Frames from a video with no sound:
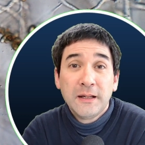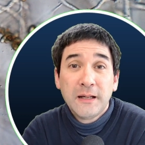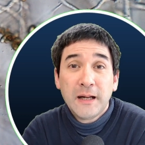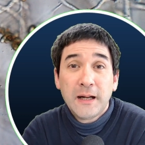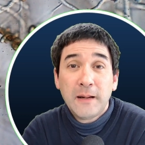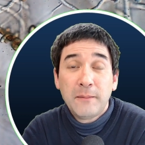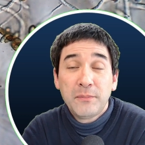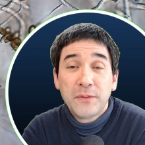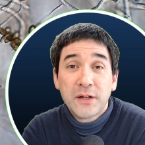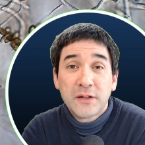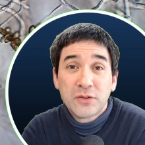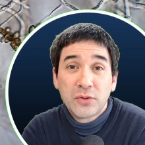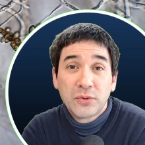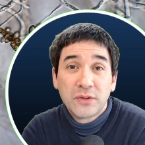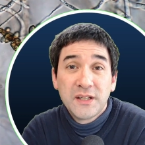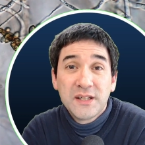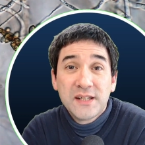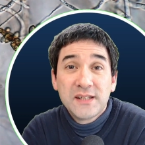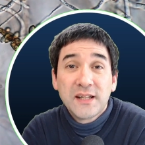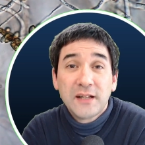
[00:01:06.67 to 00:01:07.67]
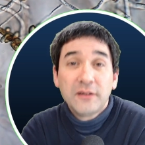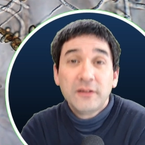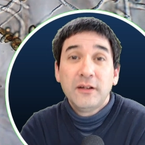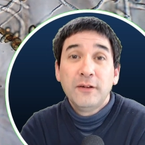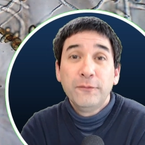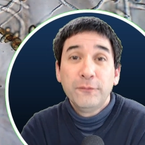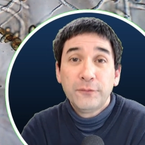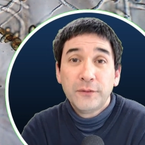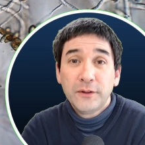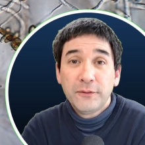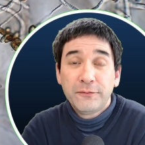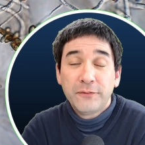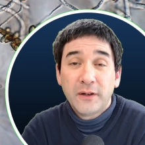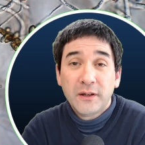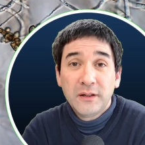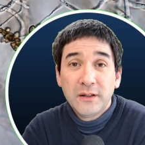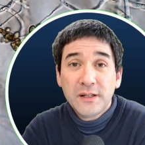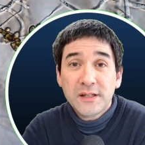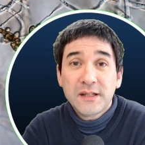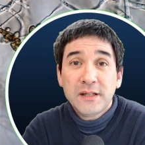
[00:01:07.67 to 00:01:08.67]
Um, so this is a different
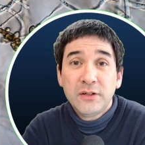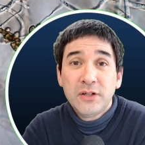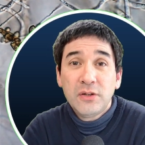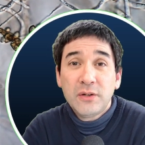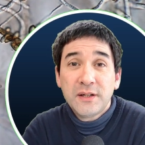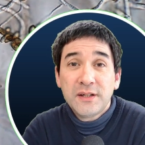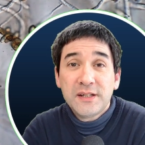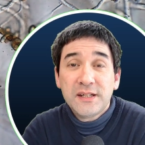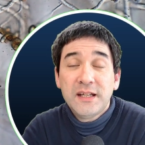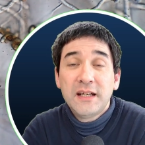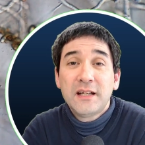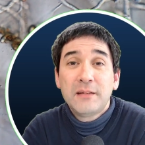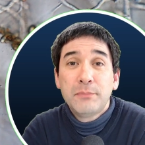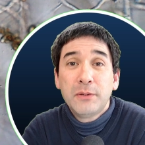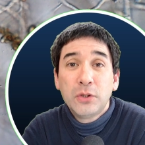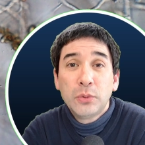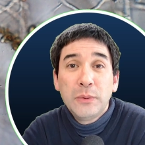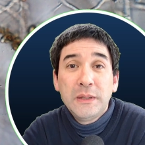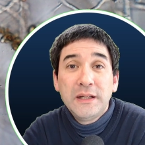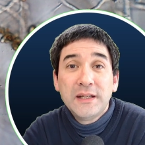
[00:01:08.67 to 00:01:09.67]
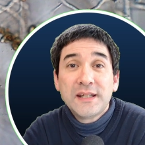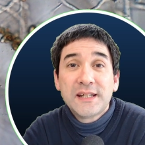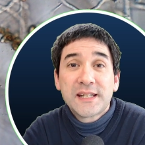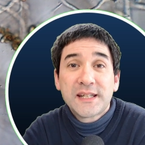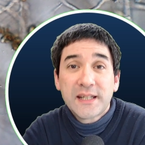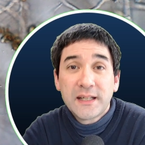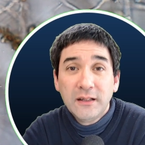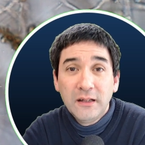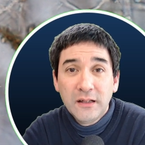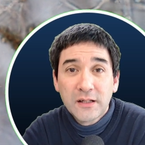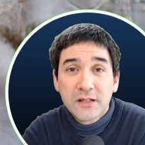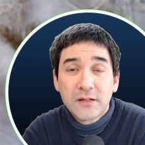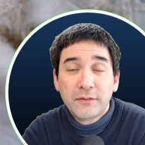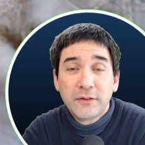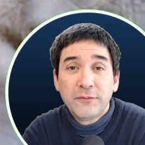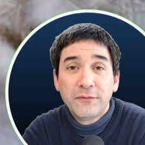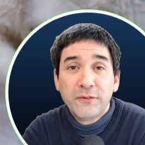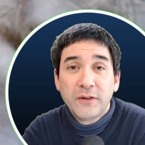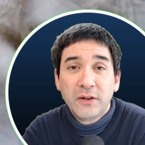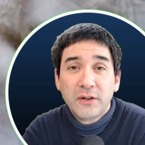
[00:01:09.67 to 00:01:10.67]
fungus and you can see that between the cells of the
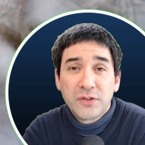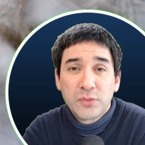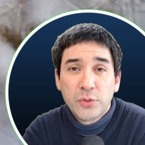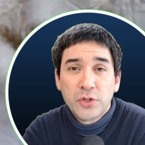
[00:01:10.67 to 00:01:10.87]
fungus,